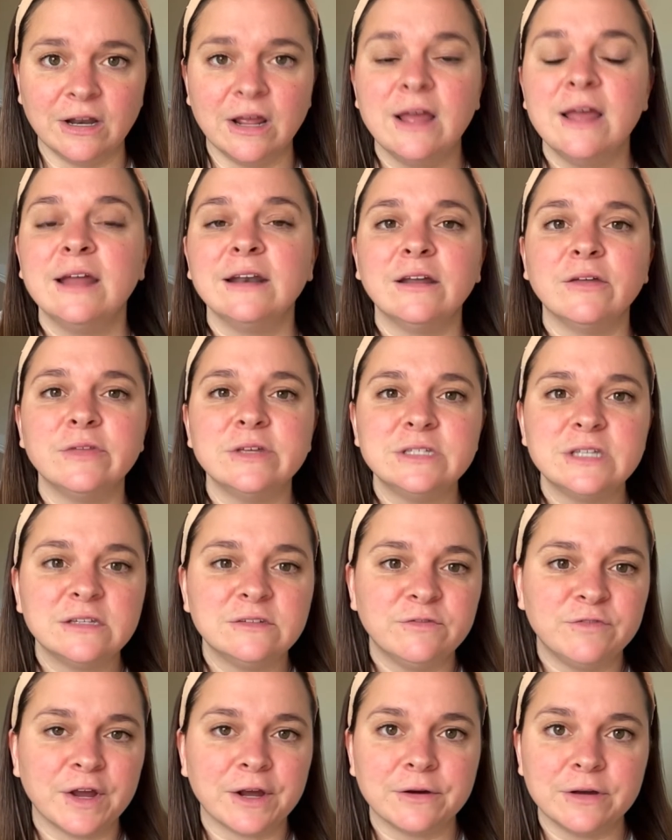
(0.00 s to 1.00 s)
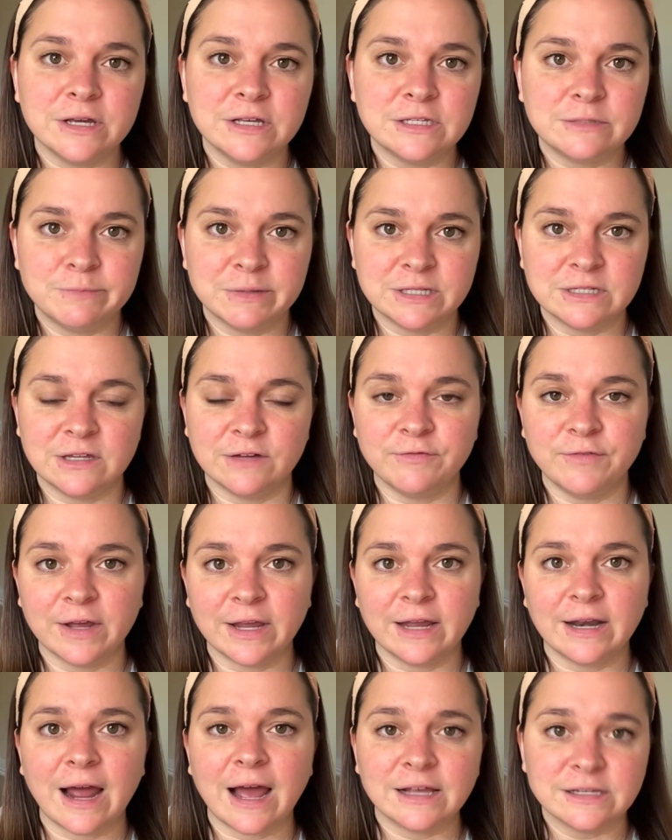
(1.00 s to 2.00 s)
Now this is very specific and
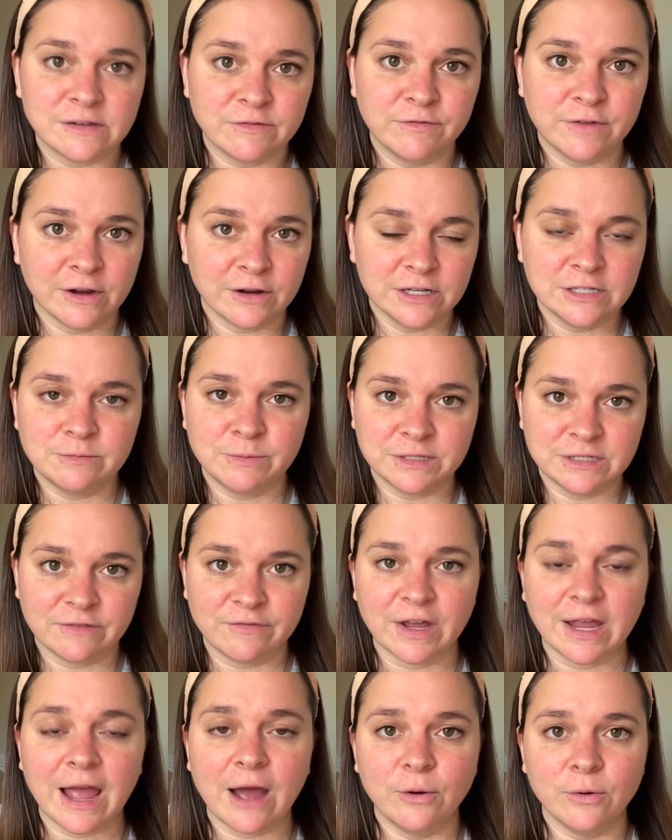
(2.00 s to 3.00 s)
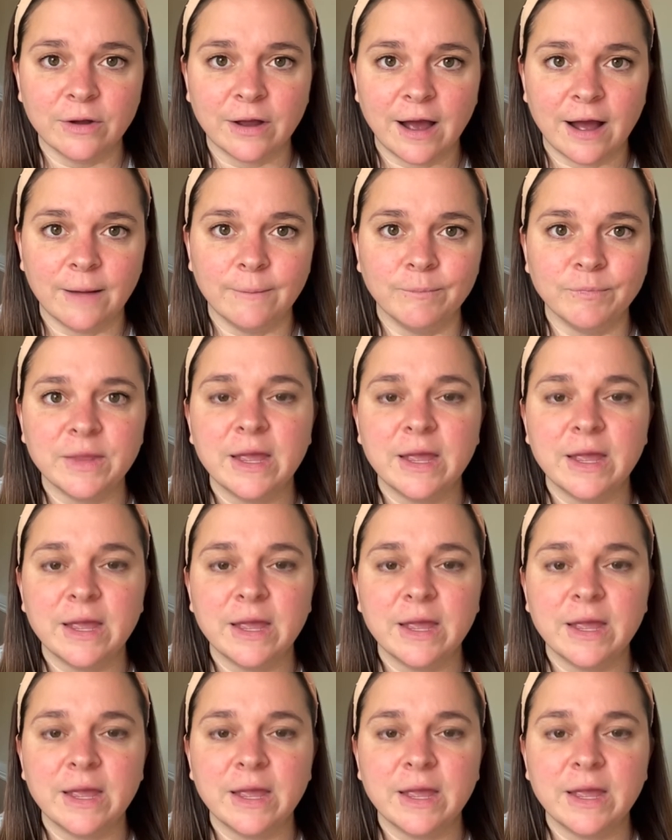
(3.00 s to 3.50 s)
has a very specific outcome.